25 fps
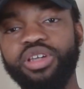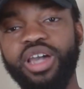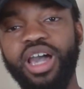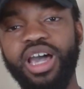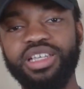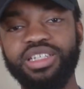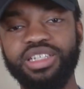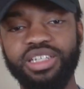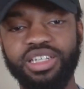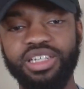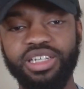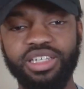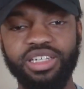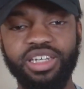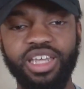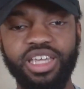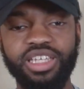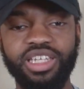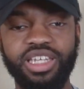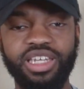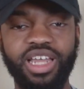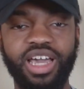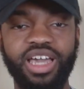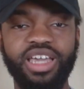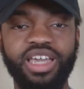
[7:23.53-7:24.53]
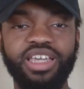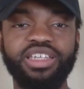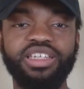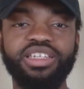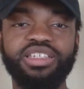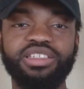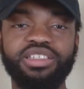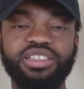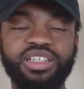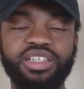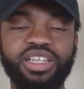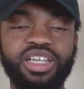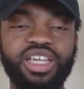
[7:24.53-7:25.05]
so you guys can connect a lot
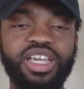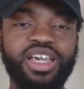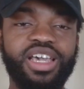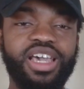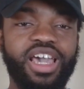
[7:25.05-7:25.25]
easier.